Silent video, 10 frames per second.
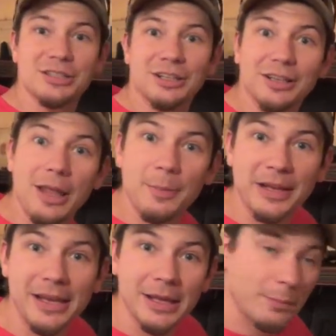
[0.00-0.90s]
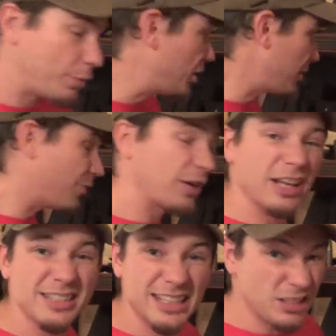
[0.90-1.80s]
this all up again and put different
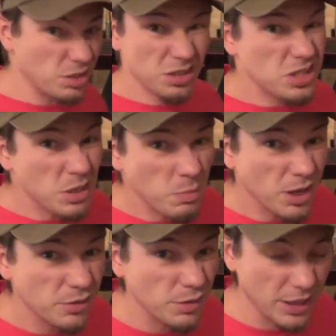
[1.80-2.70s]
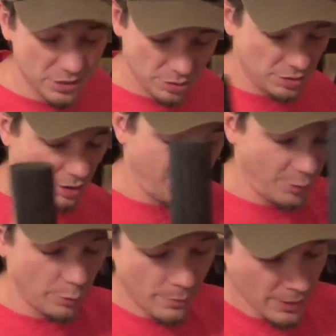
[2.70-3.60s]
guns in, it's only 10 bucks for an extra set of
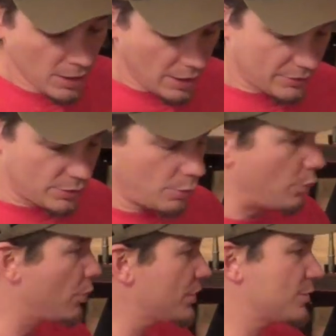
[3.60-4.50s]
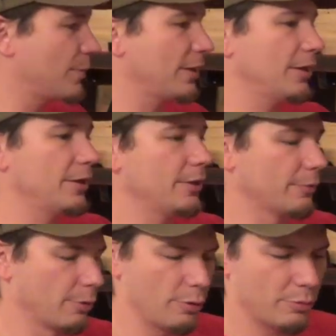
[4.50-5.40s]
foam. And so this is my uh,
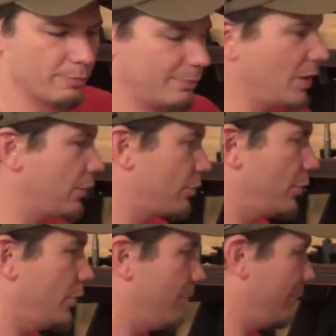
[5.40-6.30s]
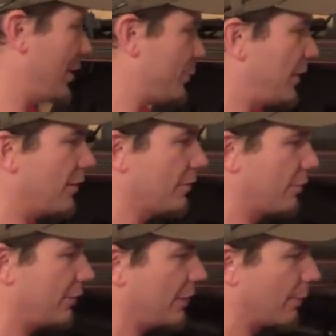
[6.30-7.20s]
LaRue uh, uh SBR
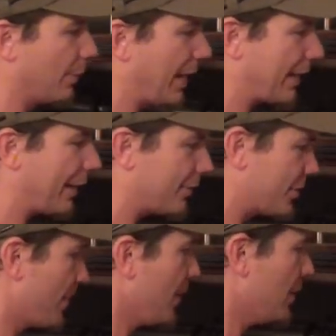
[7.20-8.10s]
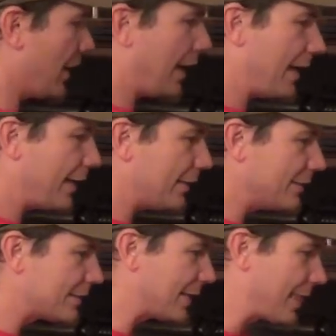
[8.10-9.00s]
and 300 Blackout,
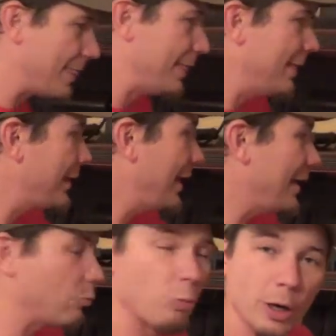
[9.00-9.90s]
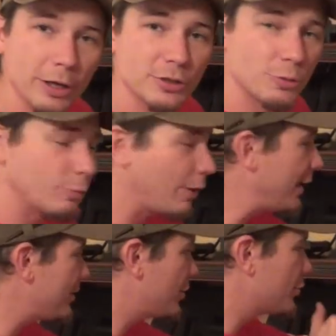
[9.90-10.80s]
and uh, it works
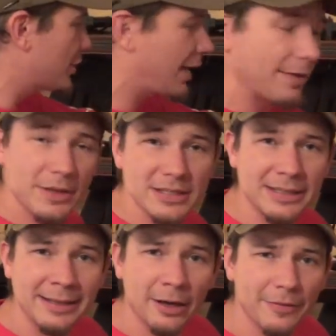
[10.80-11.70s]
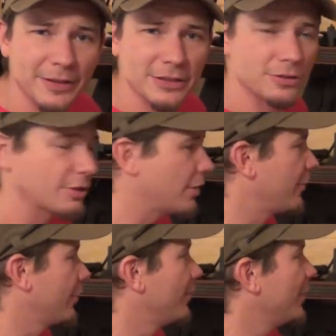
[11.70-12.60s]
great. Usually I have the sling off, I just took it
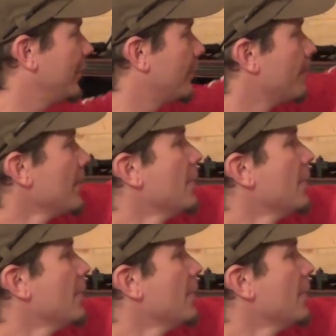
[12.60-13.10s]
off for the video,